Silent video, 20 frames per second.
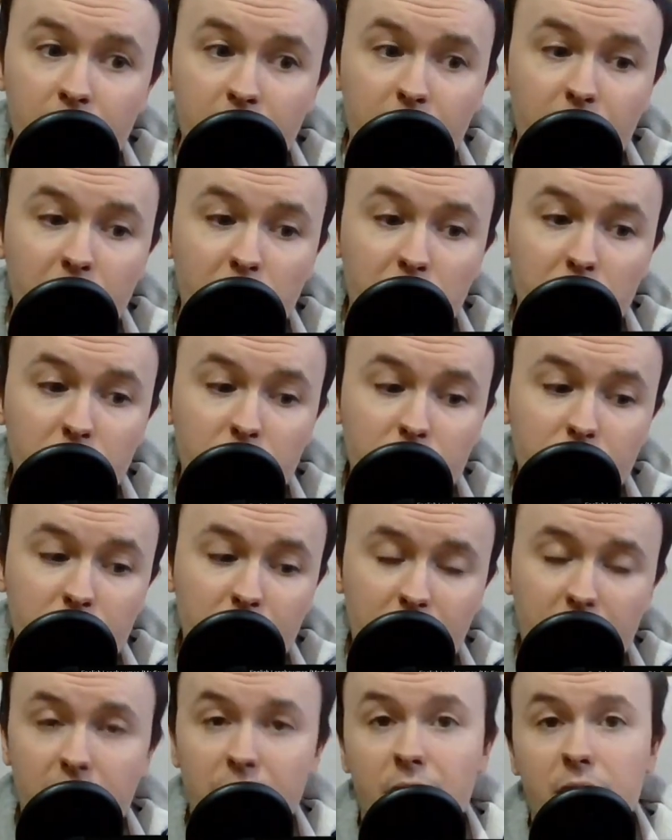And
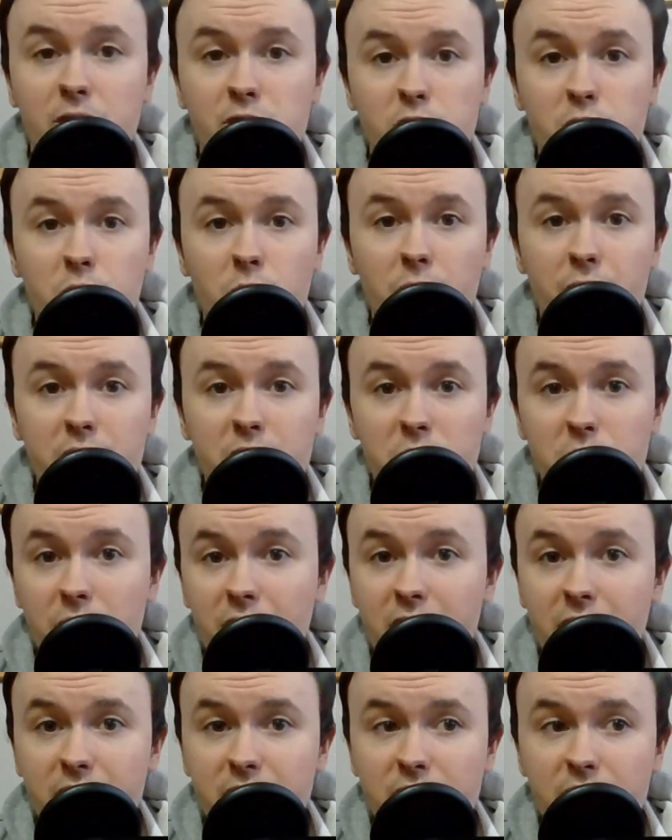as always,
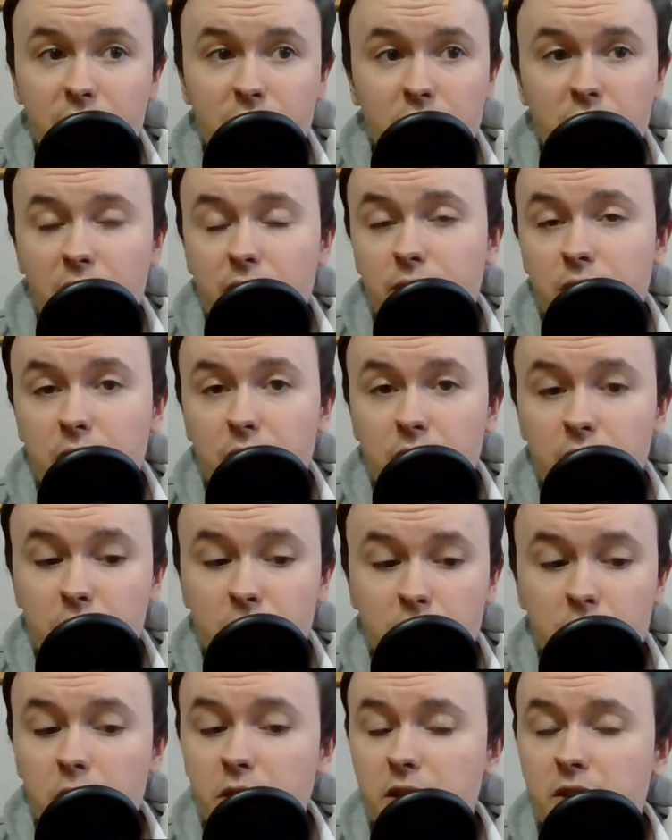please, if you have any
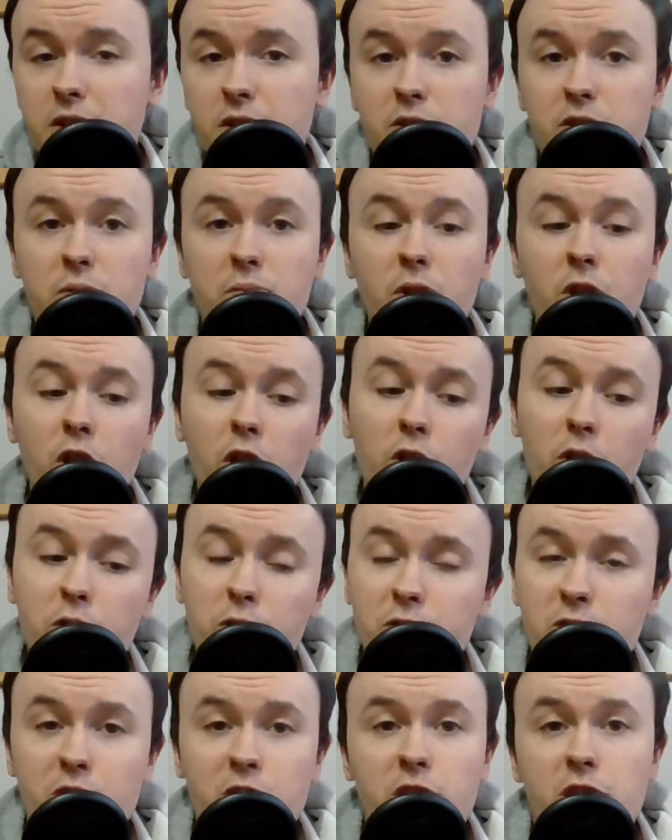criticism or
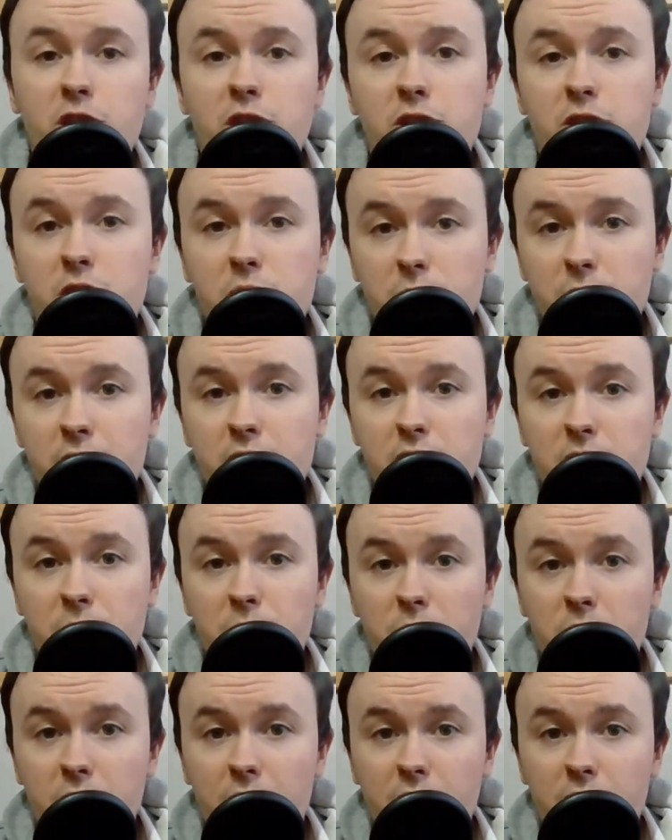suggestions, please to
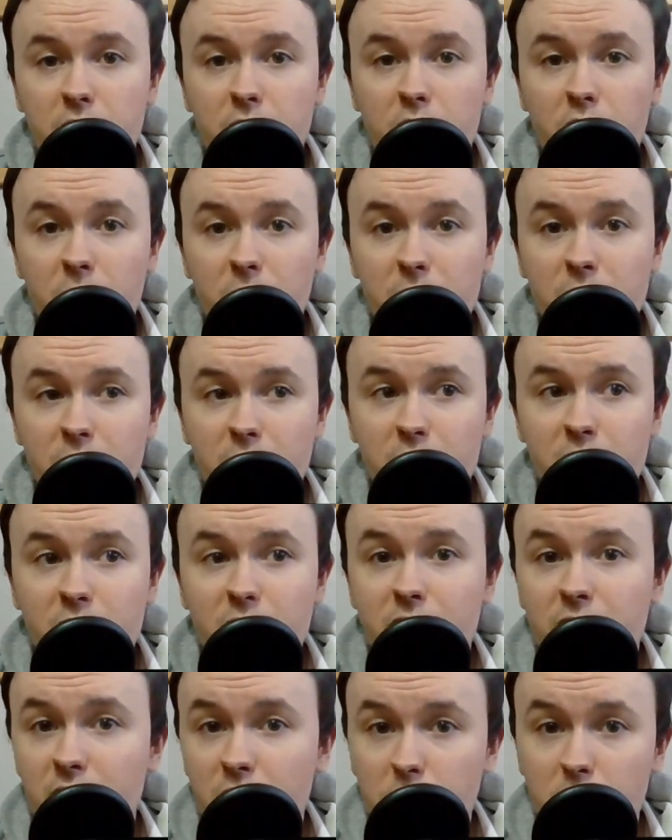put that in the comment
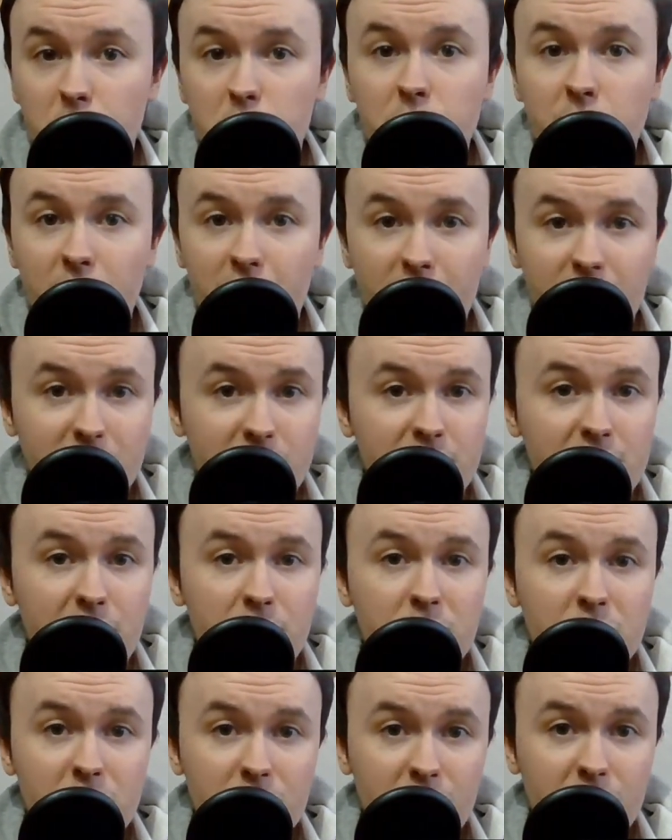section. I will be getting to
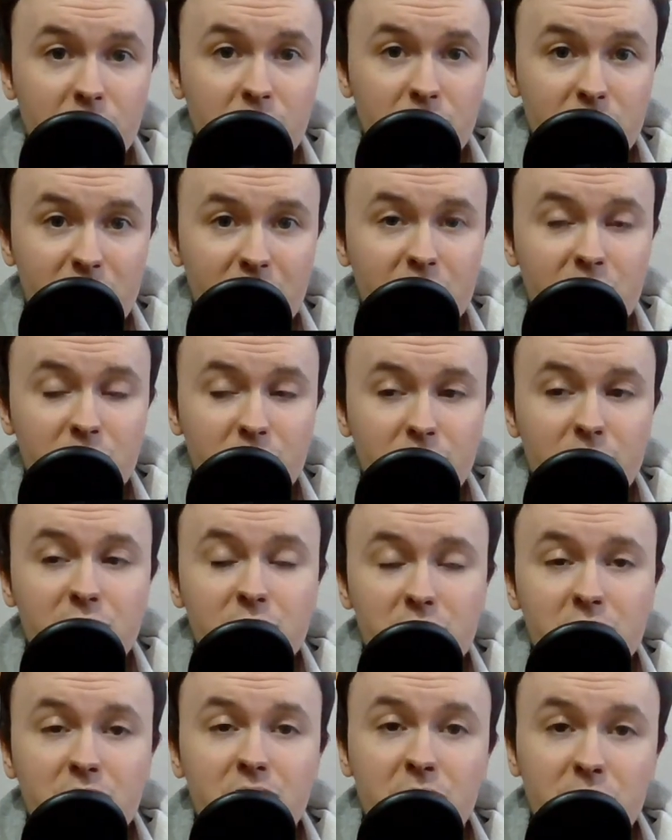Sabaton and potential
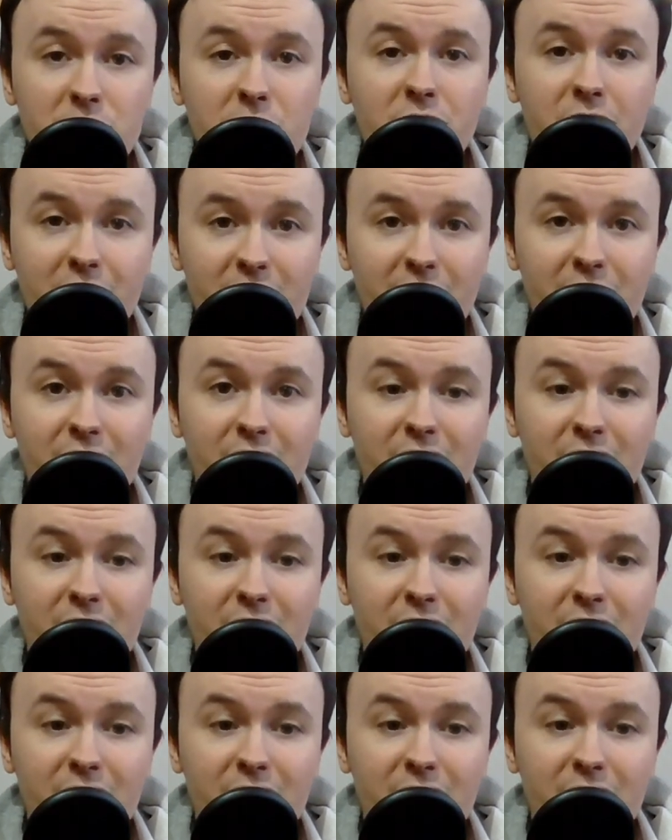history, but